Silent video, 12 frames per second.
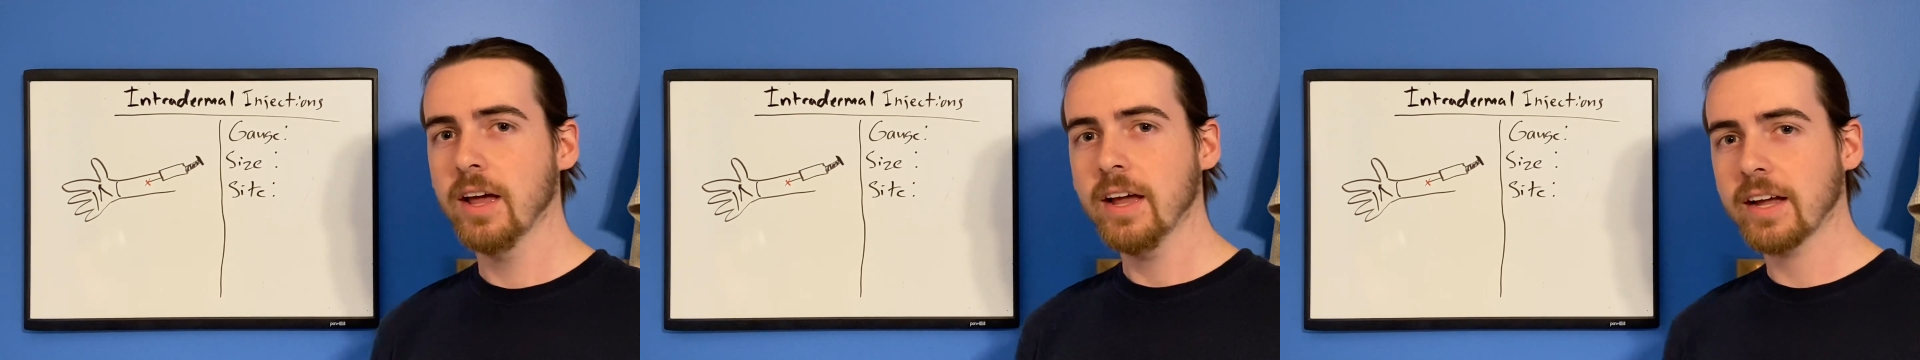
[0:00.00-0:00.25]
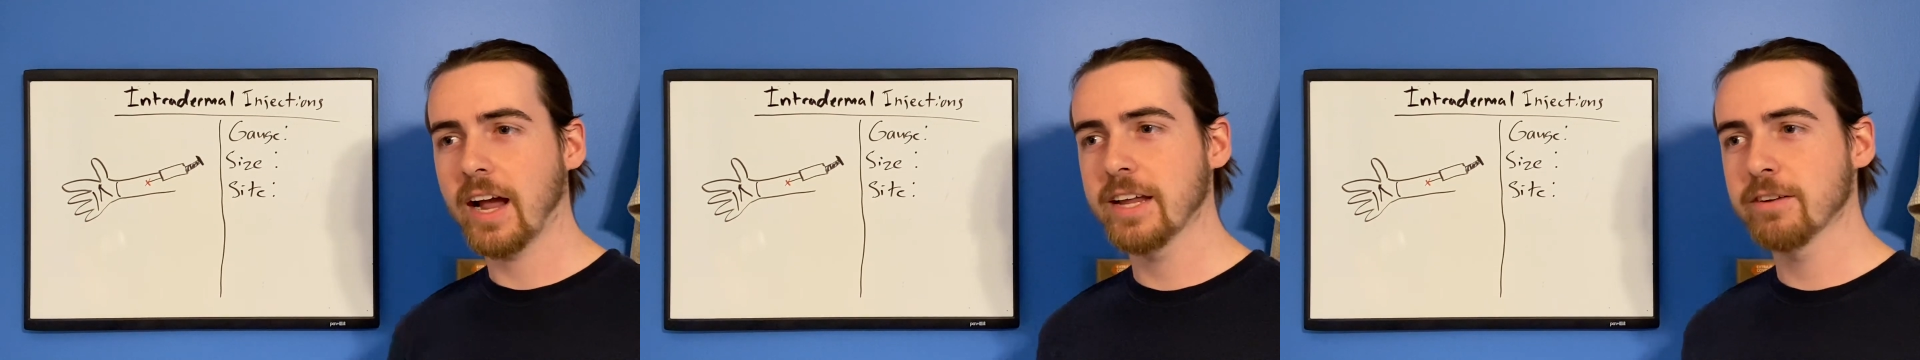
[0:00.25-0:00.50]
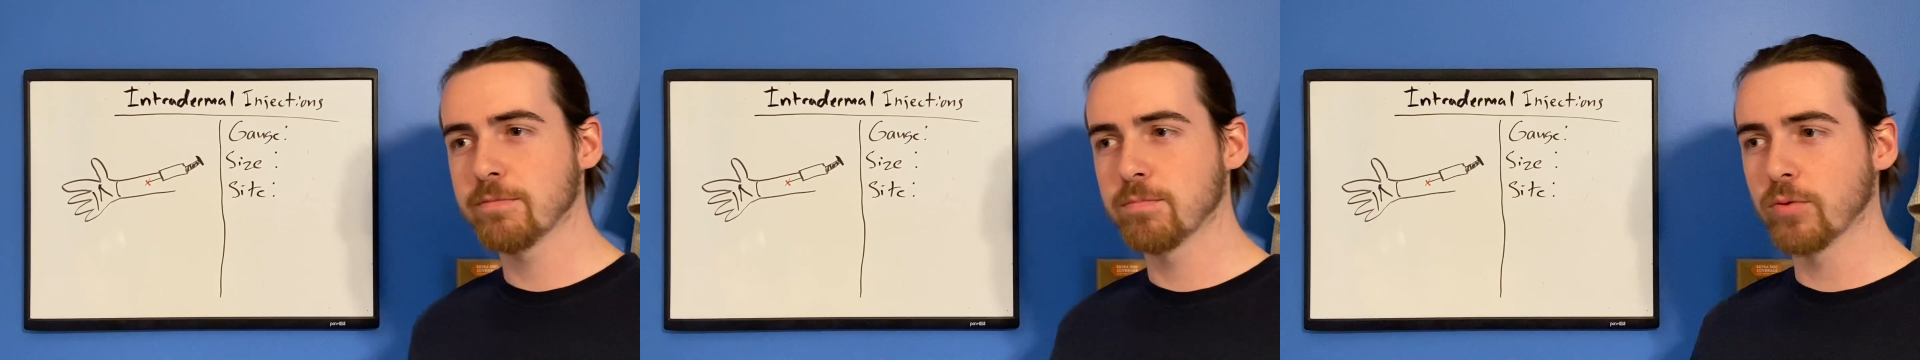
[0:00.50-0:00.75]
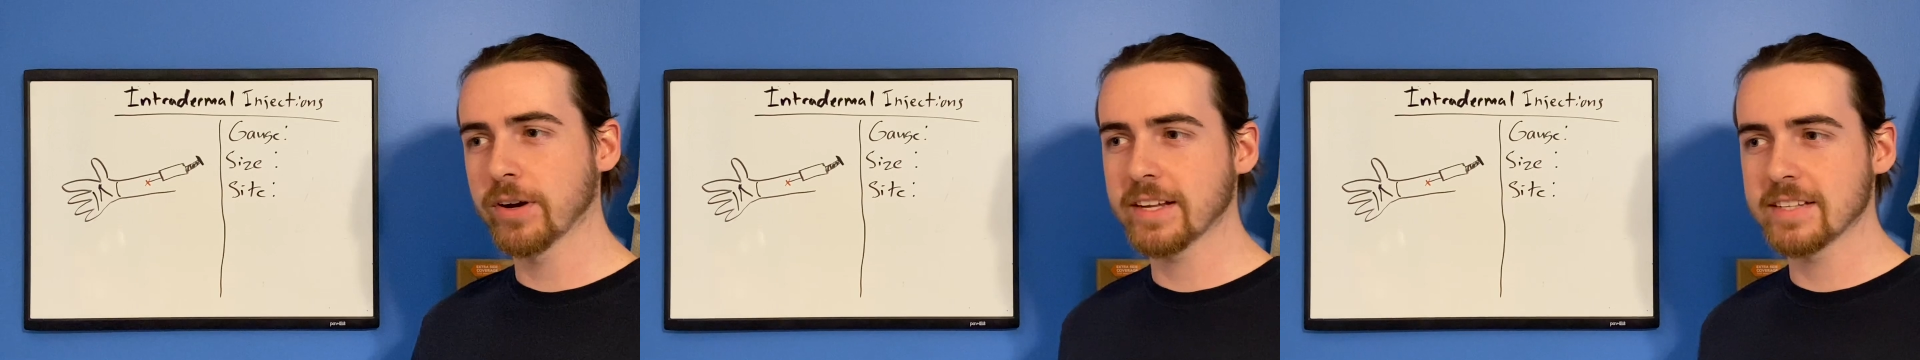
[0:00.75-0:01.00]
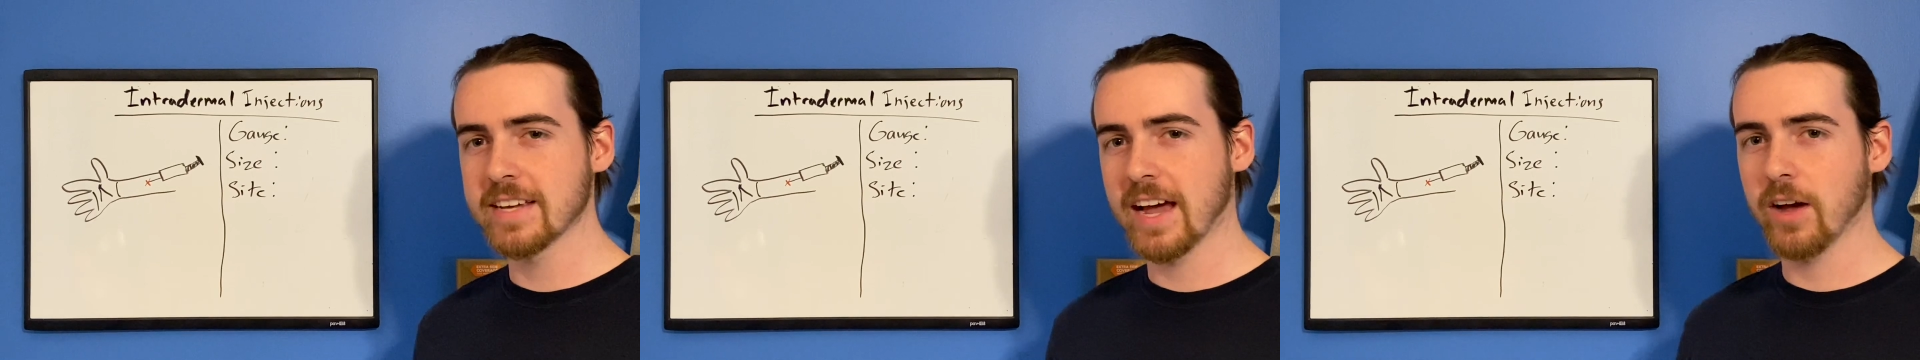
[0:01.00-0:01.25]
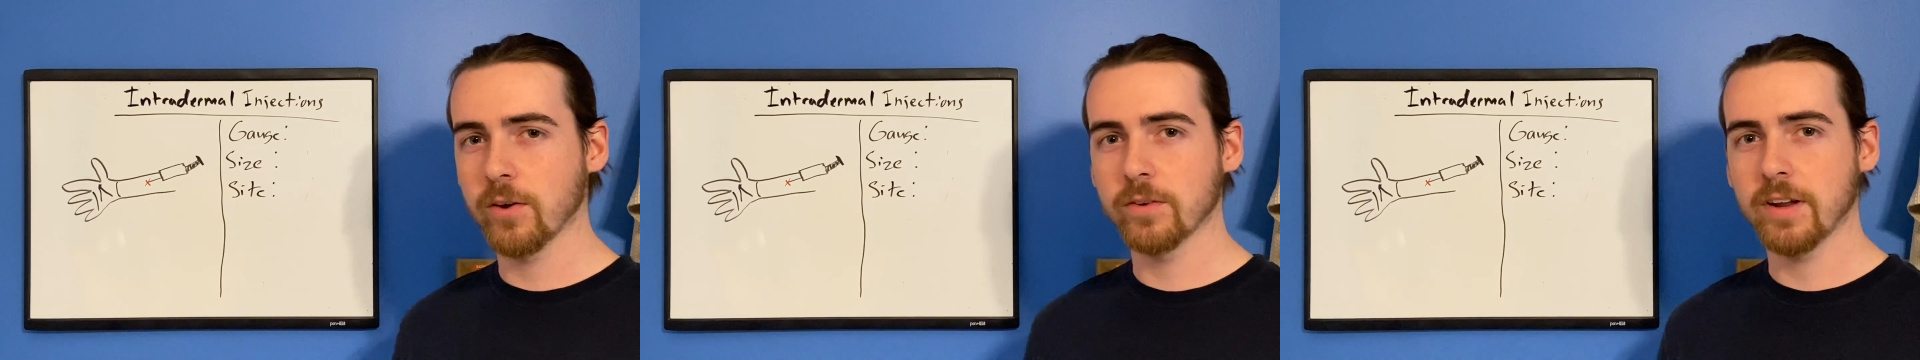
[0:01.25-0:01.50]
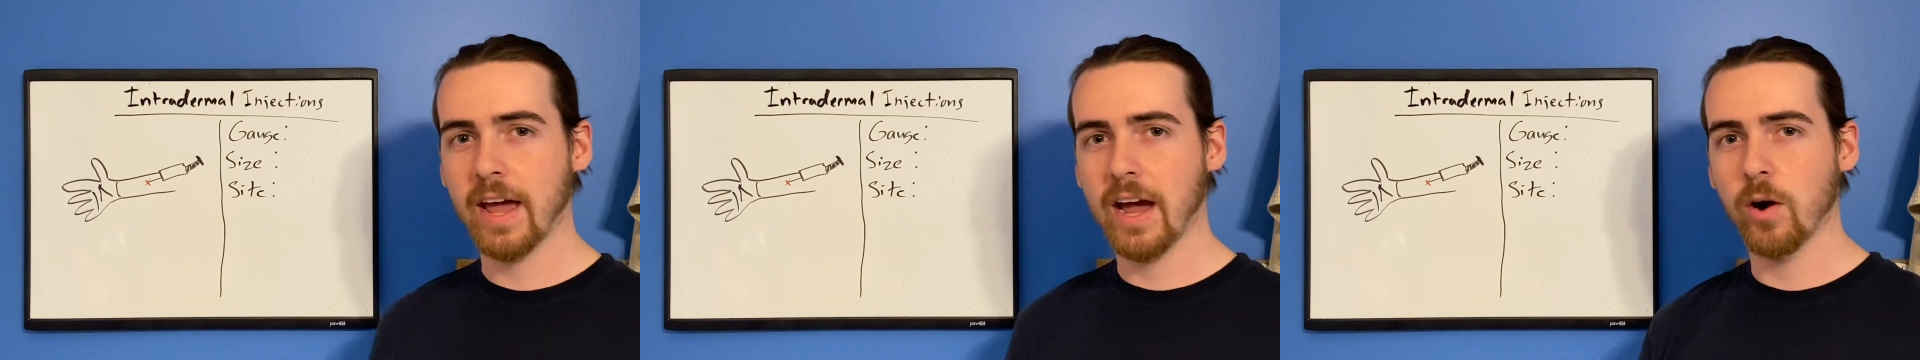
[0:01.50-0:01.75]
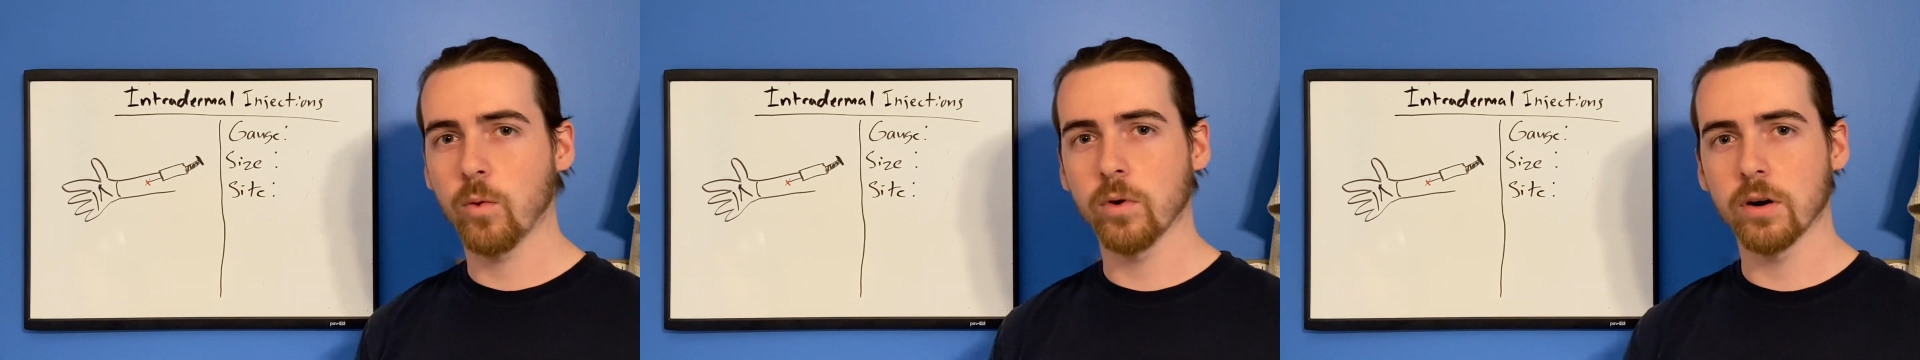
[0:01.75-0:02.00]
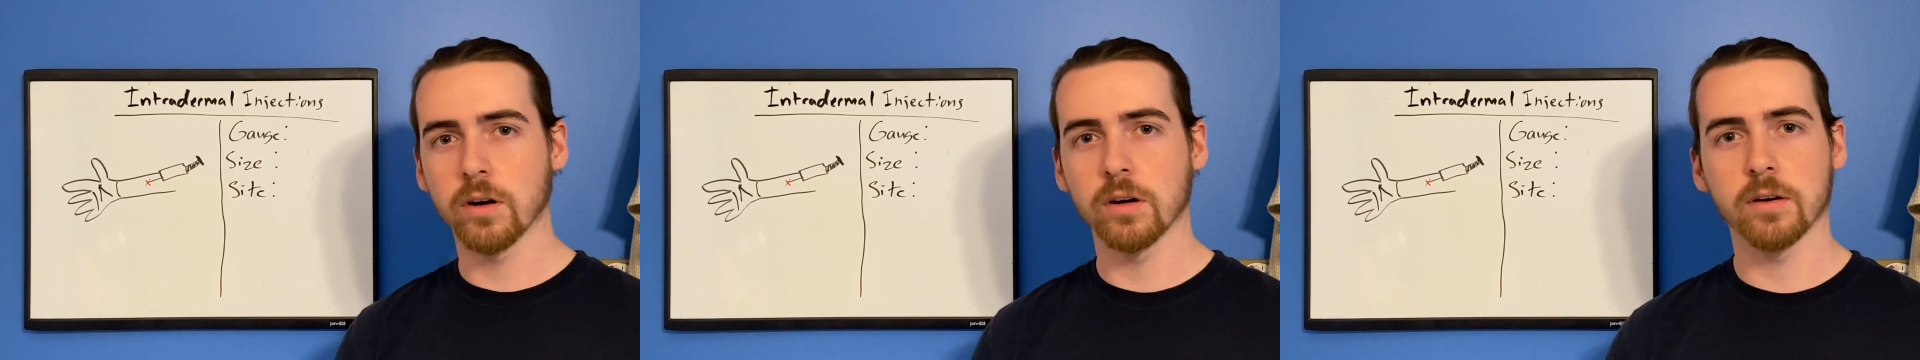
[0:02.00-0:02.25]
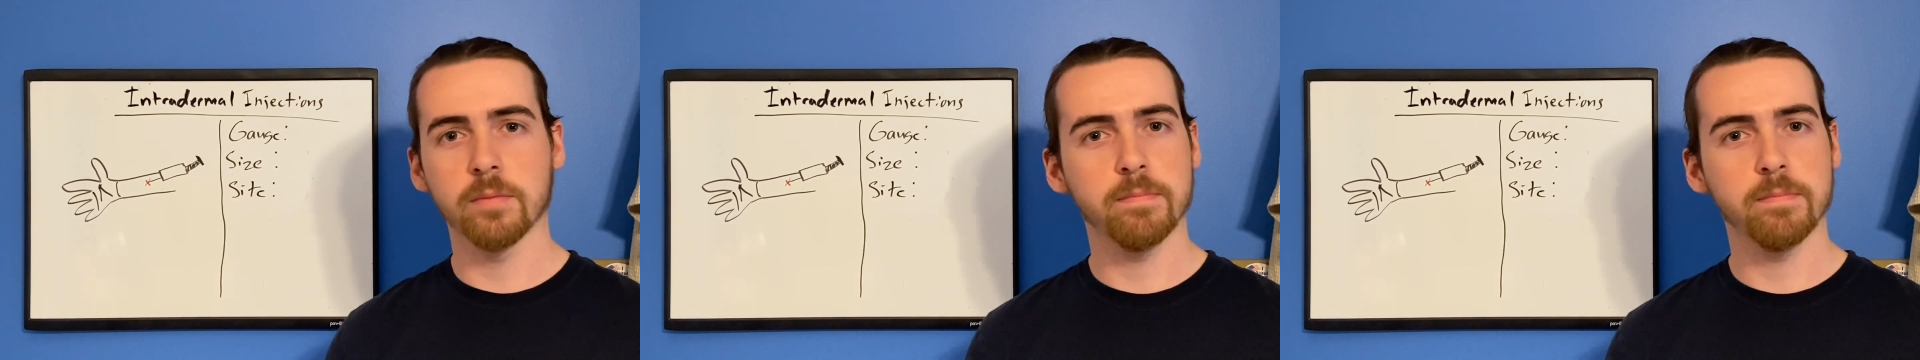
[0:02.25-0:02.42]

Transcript: kind of break down our